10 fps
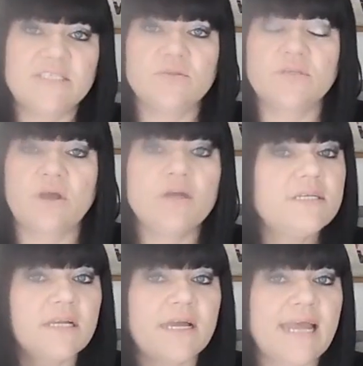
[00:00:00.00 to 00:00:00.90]
who's got
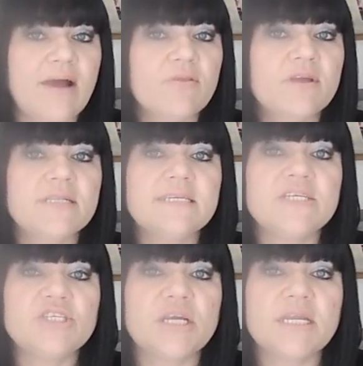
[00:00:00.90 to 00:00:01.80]
underlying health
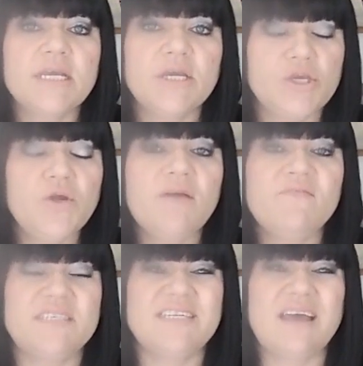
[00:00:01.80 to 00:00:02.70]
condition, you go and
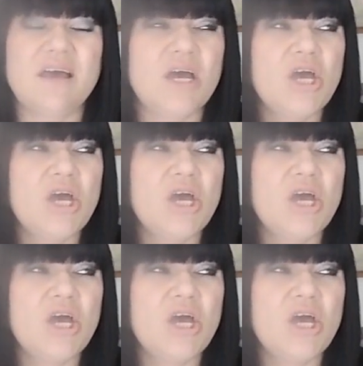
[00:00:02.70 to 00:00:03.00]
visit her,